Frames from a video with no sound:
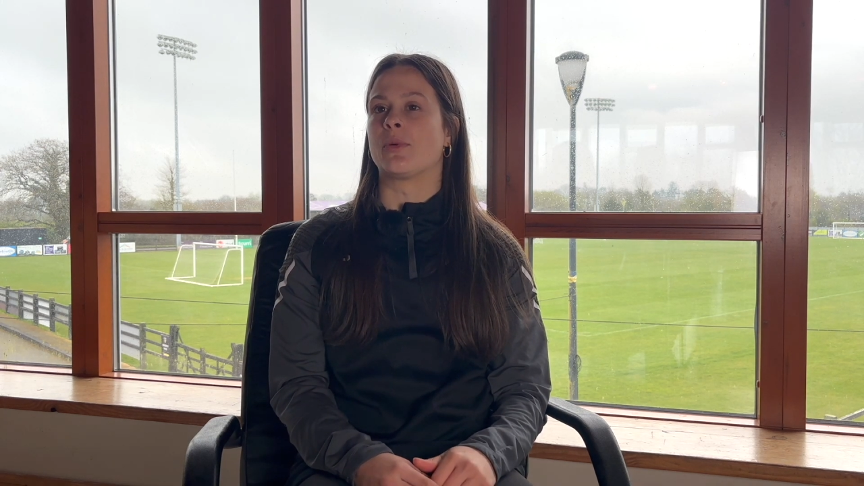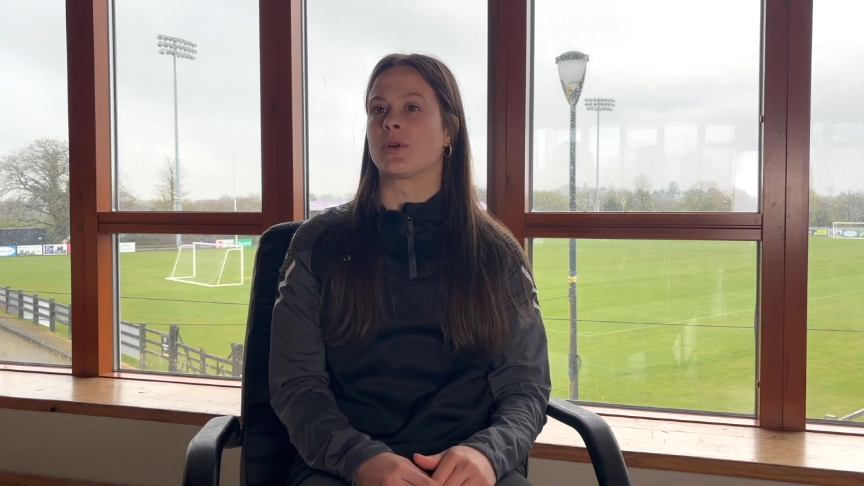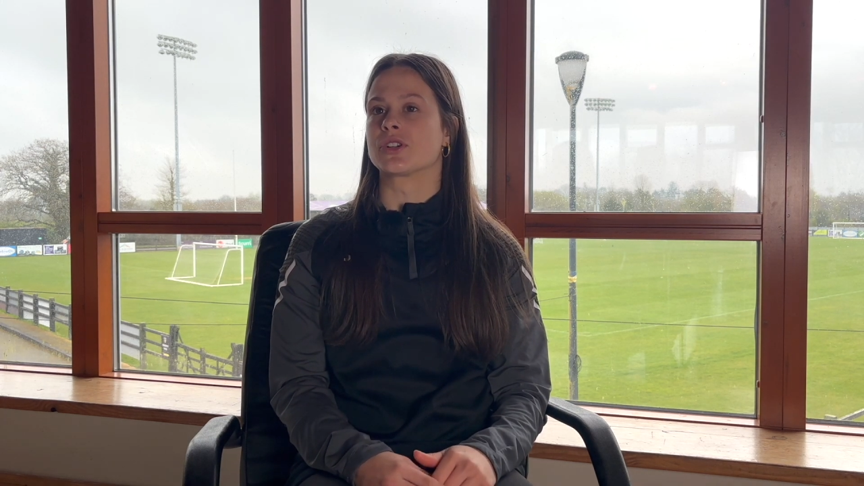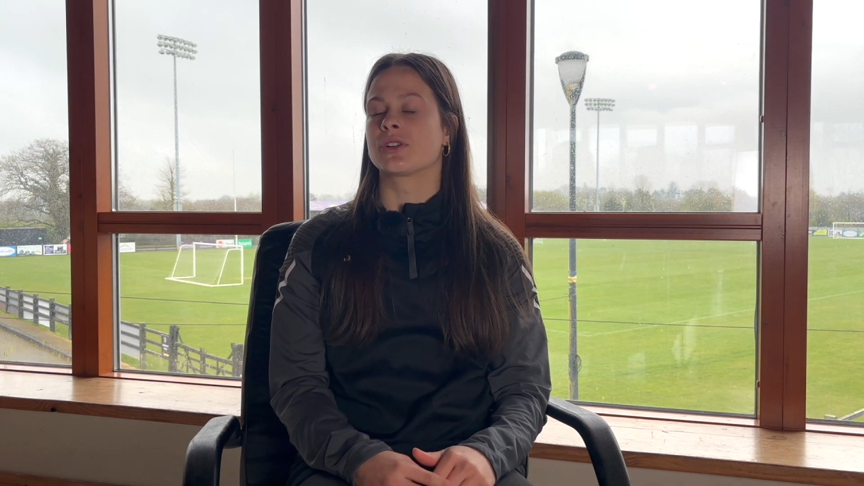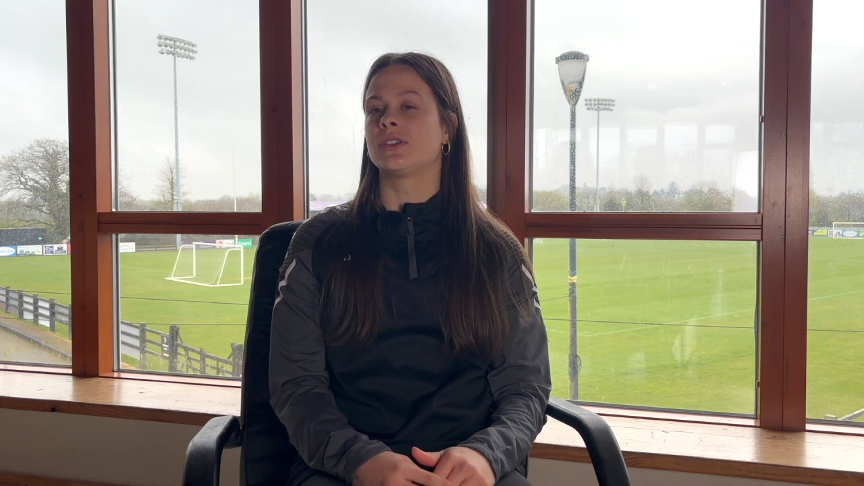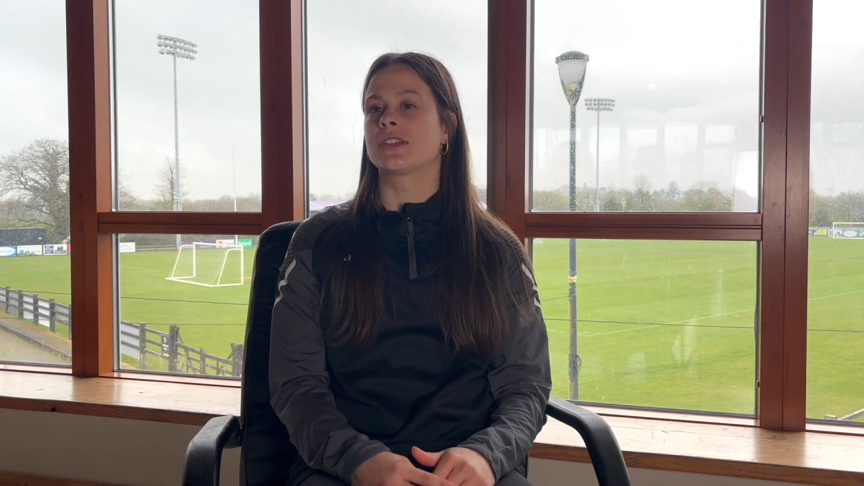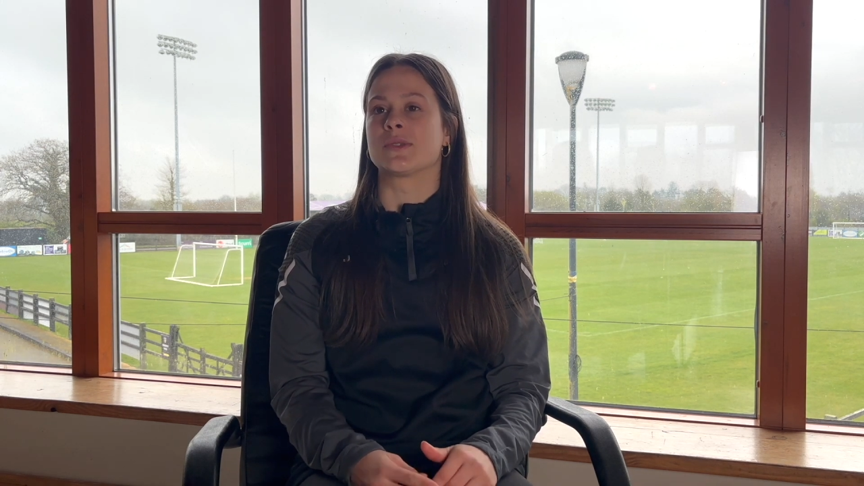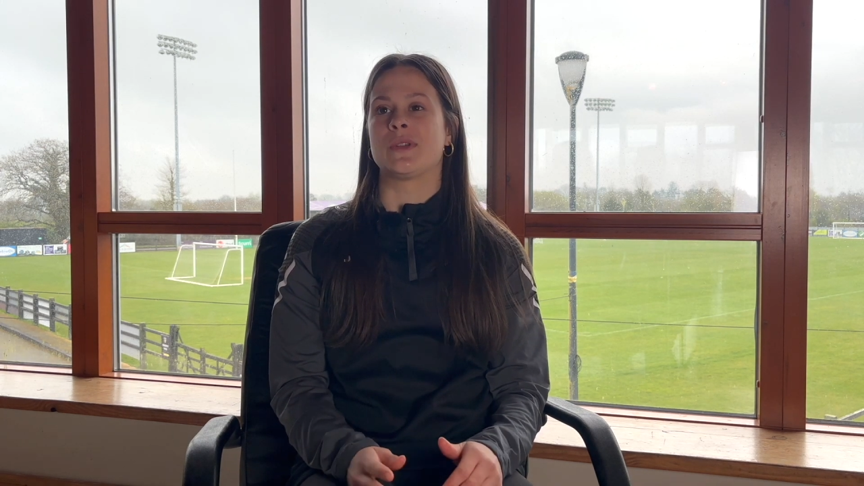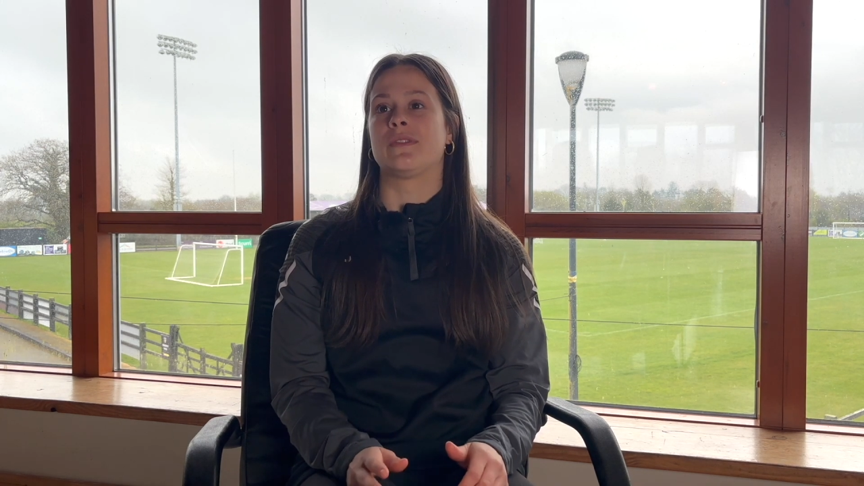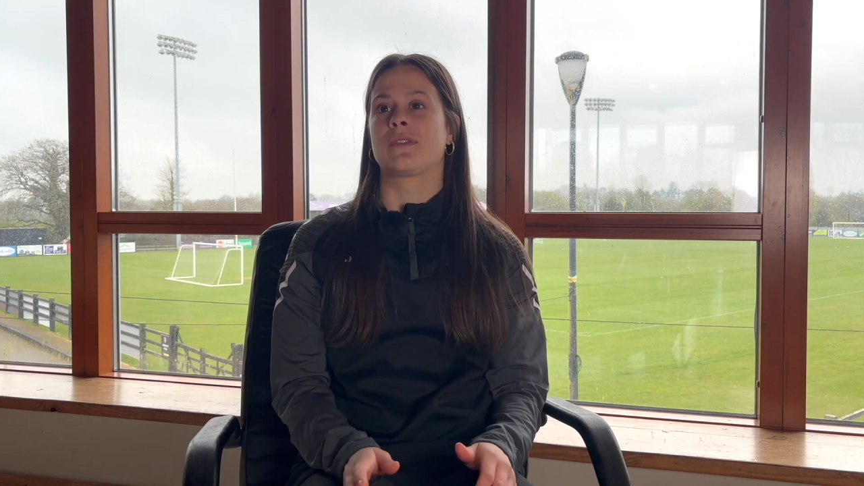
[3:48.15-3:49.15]
Portugal because
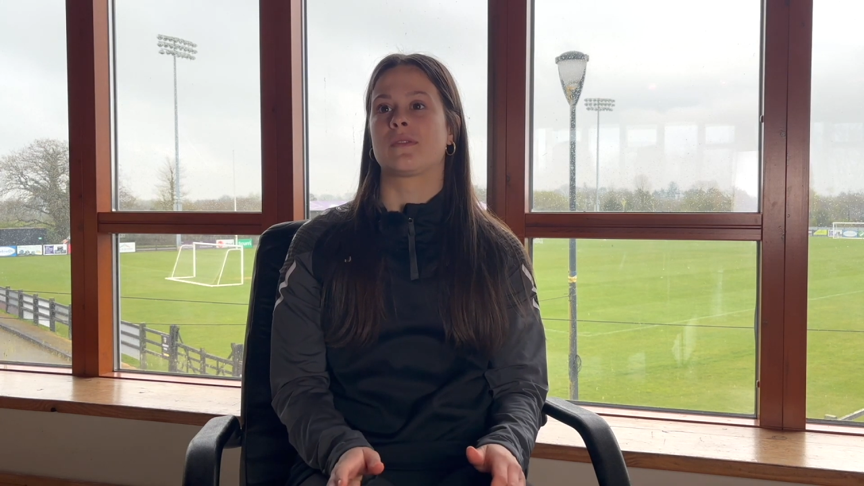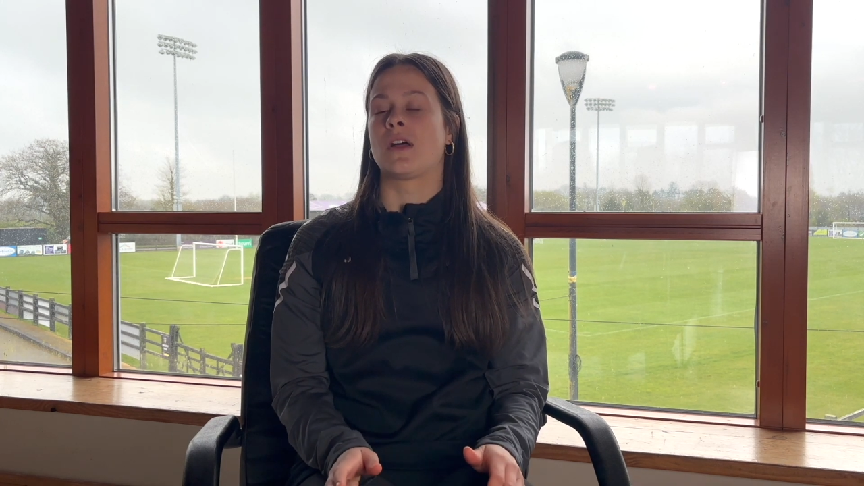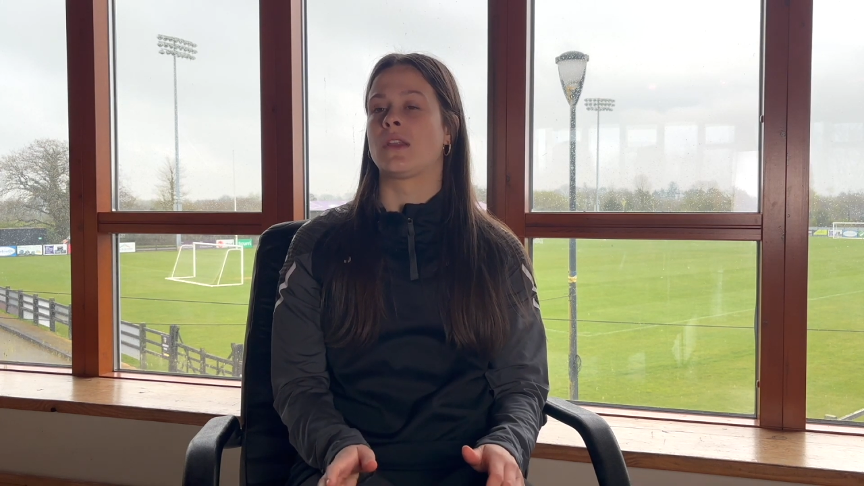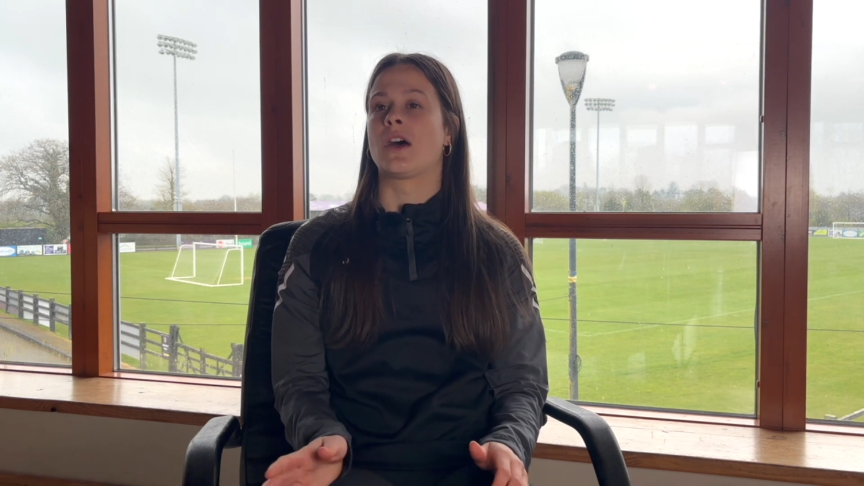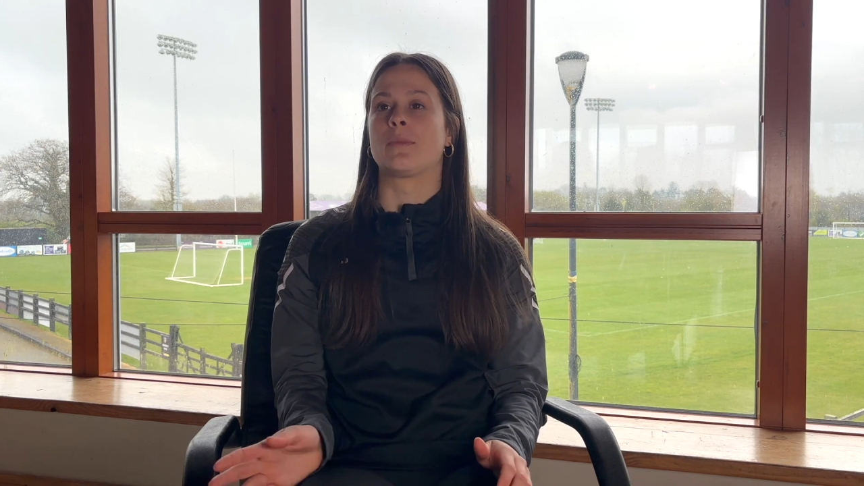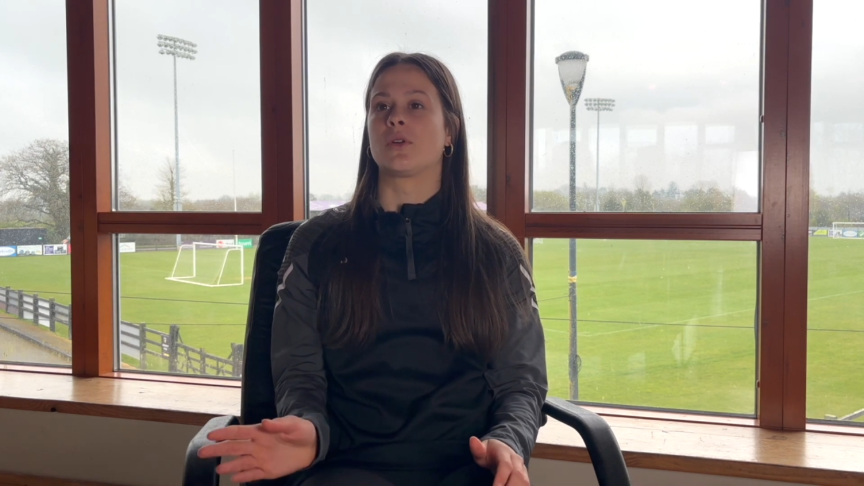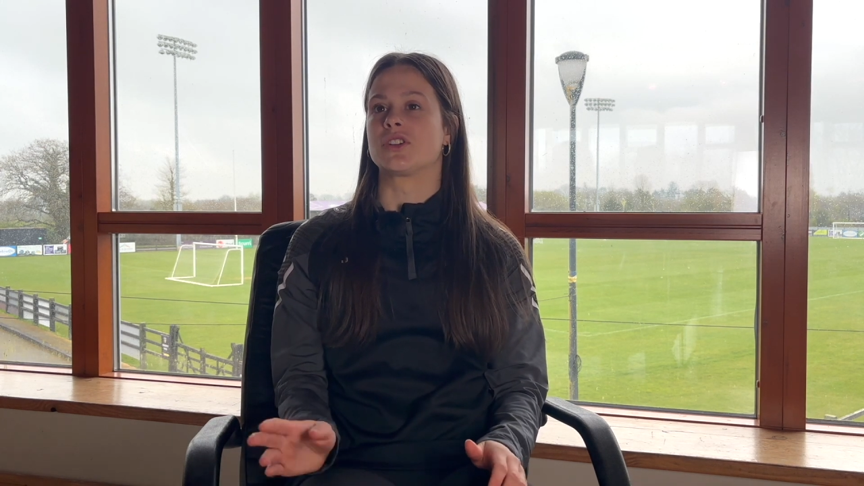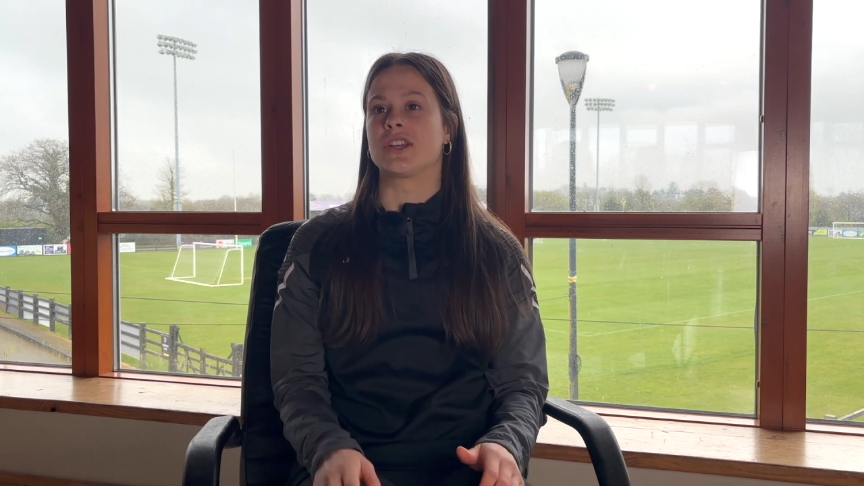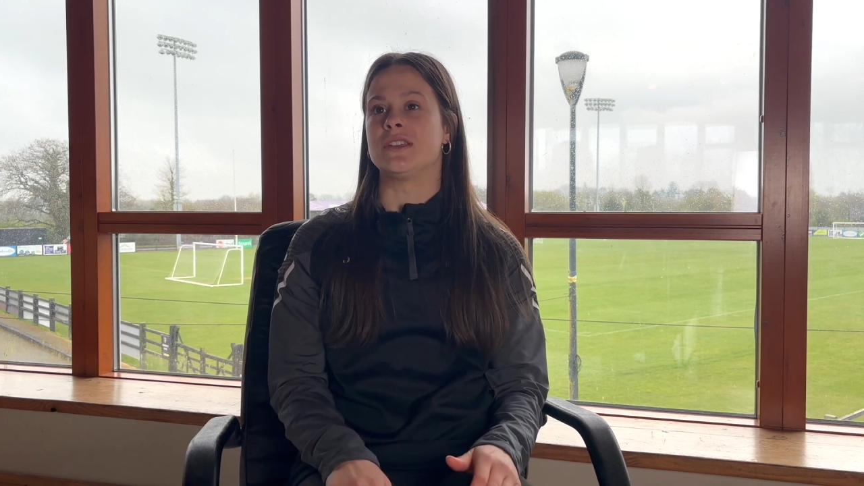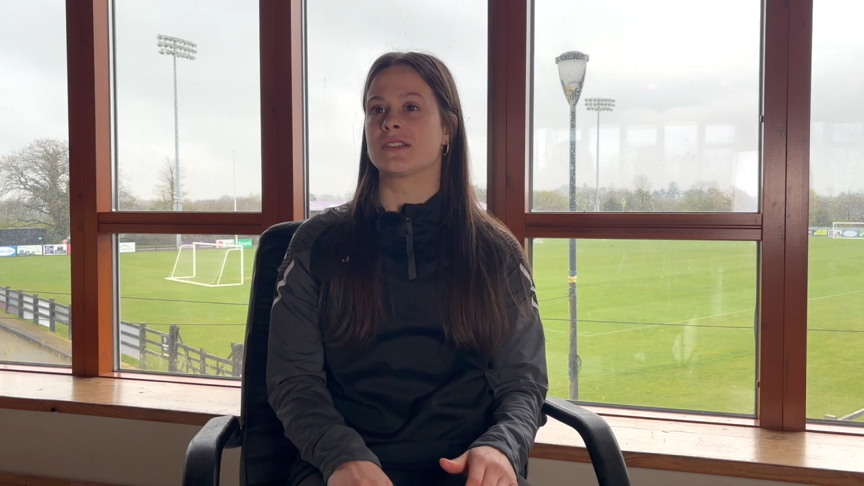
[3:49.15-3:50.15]
we've a lot of
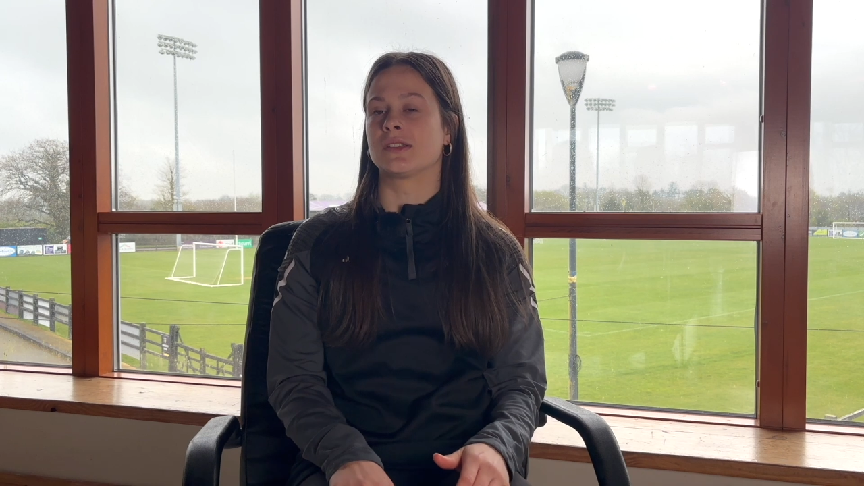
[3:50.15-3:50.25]
Portuguese